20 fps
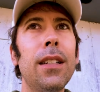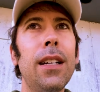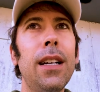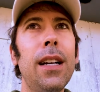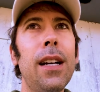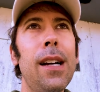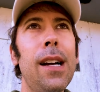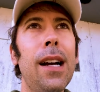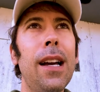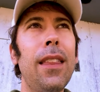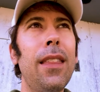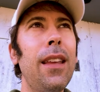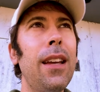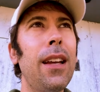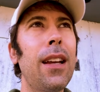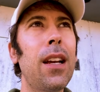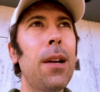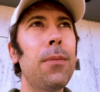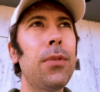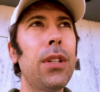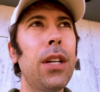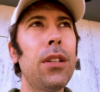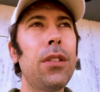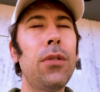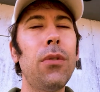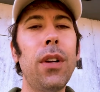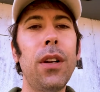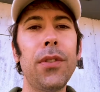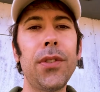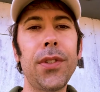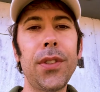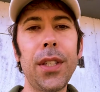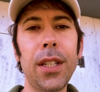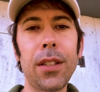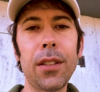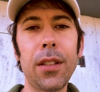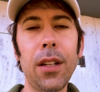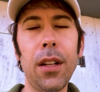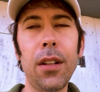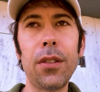I think it comes out to around
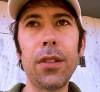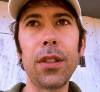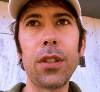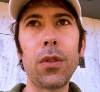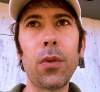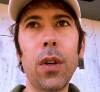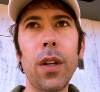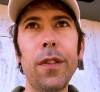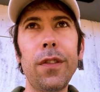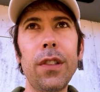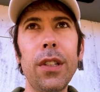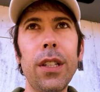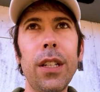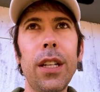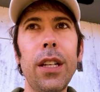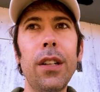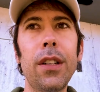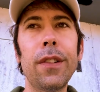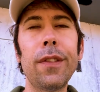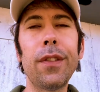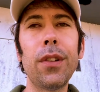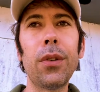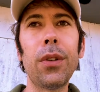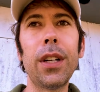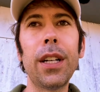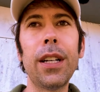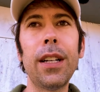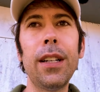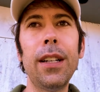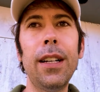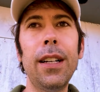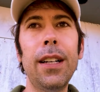$6 a square foot here in Florida.